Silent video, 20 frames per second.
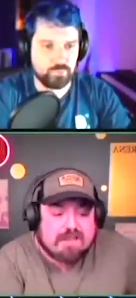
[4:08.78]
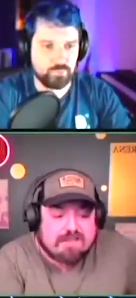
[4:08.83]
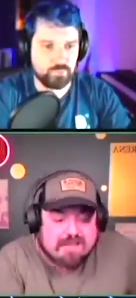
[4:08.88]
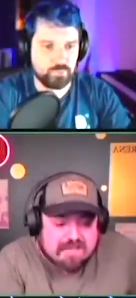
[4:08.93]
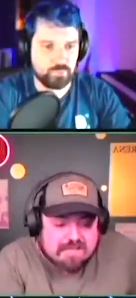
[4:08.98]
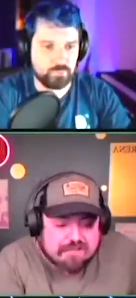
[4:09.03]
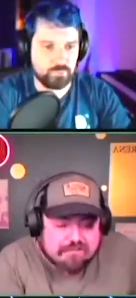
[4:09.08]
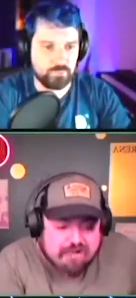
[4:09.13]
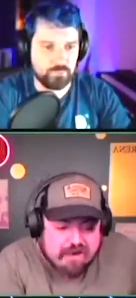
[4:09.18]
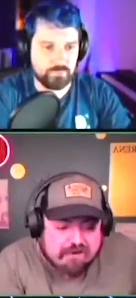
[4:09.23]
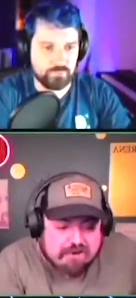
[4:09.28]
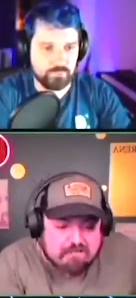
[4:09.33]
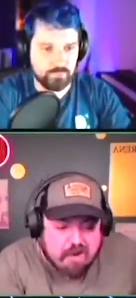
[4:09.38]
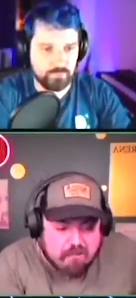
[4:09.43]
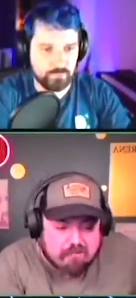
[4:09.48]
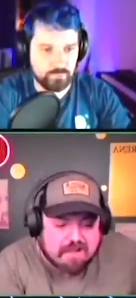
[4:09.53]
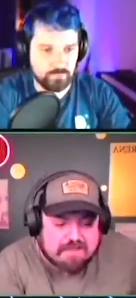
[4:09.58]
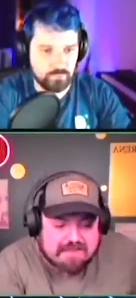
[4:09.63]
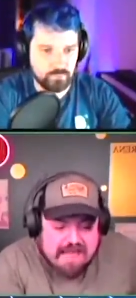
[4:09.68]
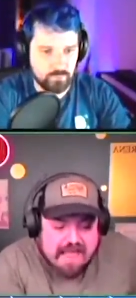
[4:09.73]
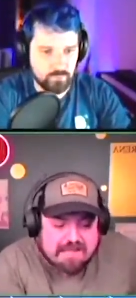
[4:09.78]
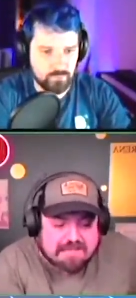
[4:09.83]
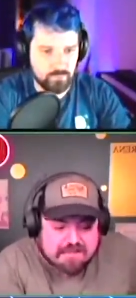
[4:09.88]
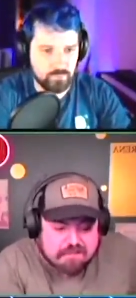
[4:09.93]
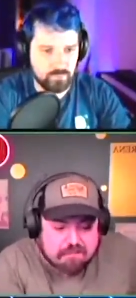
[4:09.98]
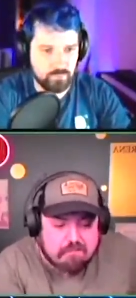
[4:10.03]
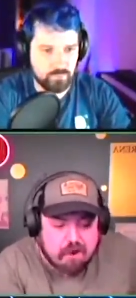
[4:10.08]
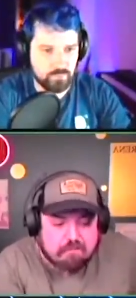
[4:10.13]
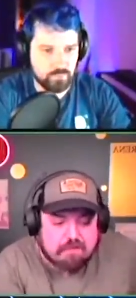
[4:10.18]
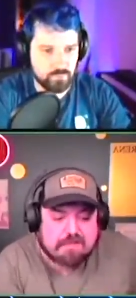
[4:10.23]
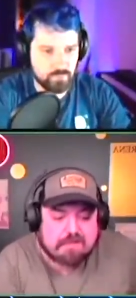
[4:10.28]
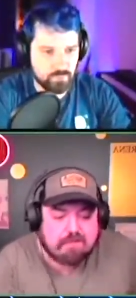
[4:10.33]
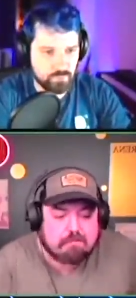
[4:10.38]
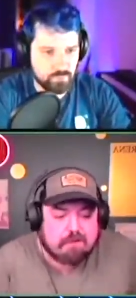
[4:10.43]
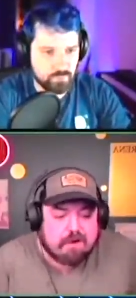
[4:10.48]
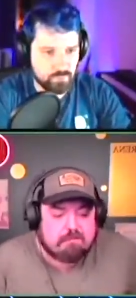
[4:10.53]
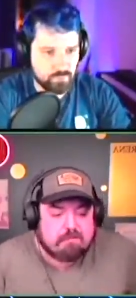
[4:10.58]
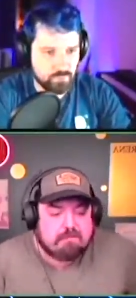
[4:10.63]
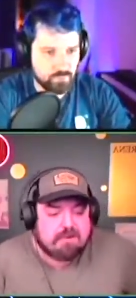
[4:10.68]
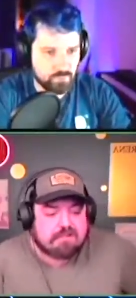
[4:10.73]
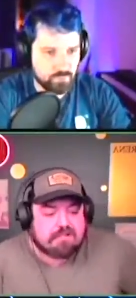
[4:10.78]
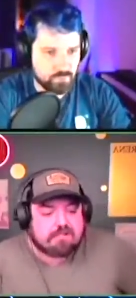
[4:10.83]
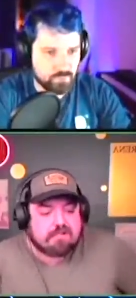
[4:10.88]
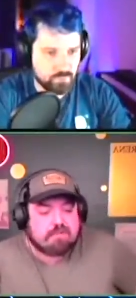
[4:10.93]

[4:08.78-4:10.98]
Speaker 1: very moment, that's the moment the Obama administration would be